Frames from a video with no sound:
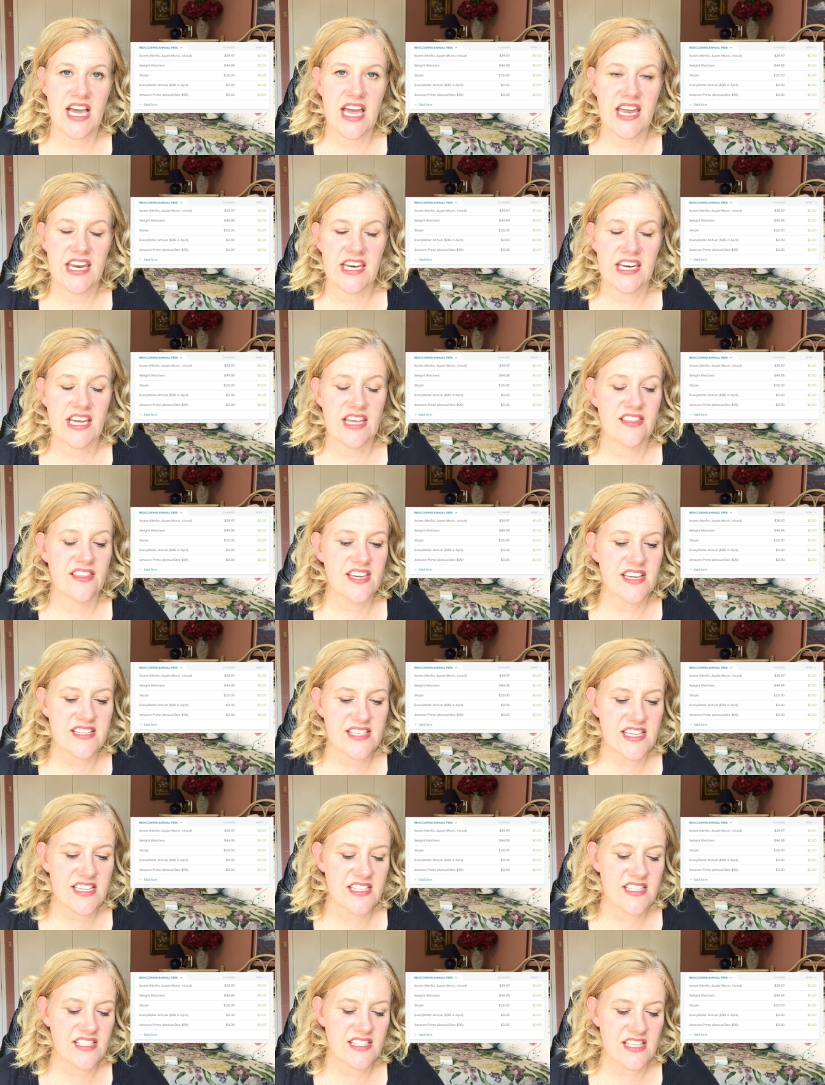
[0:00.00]
And this
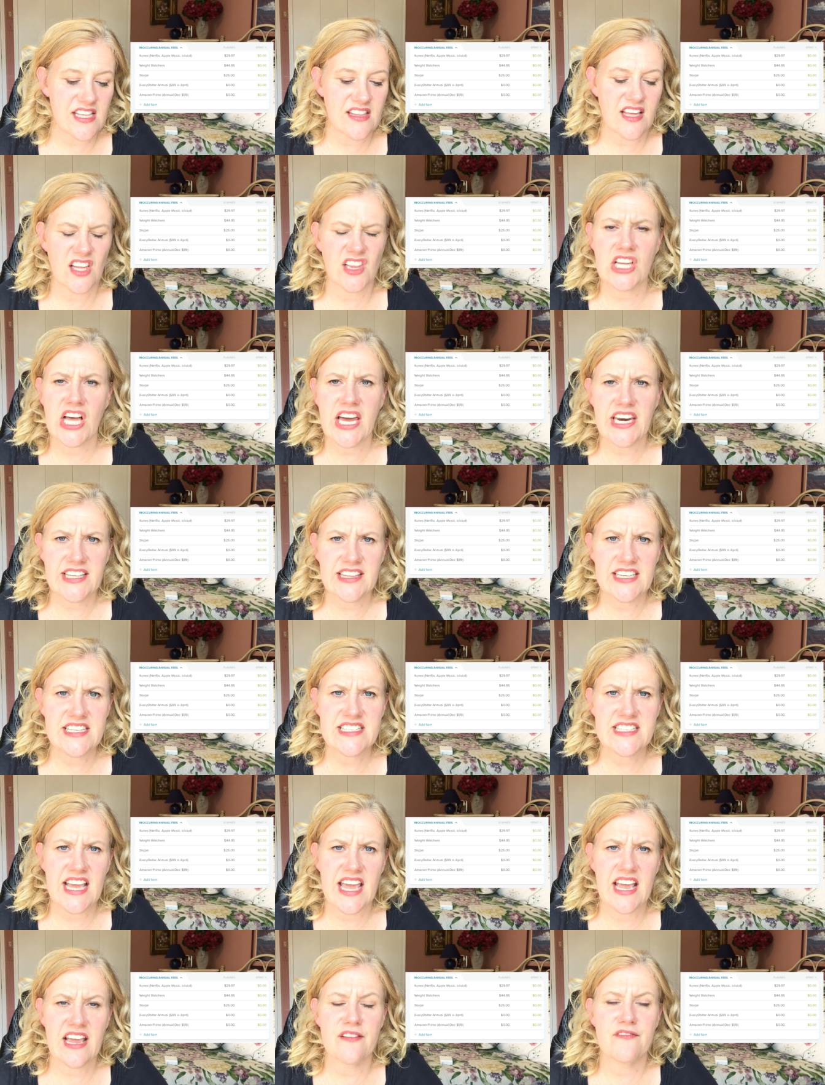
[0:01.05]
is, a lot of
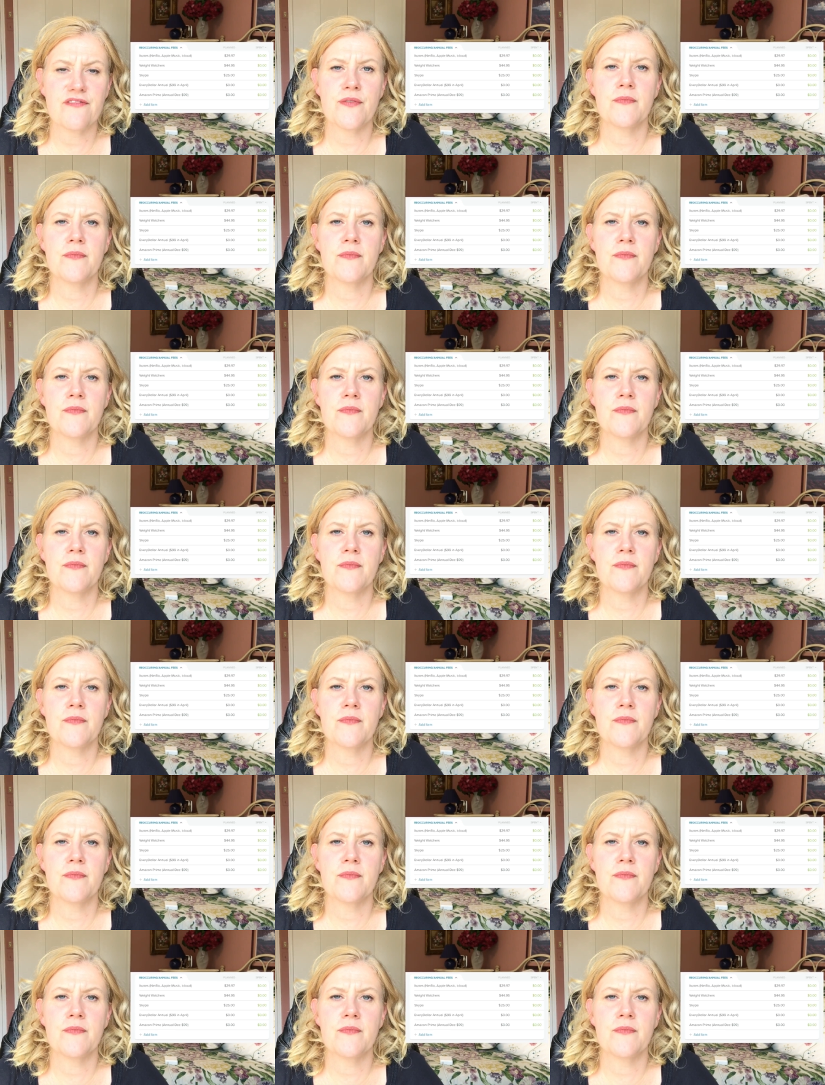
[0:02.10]
these came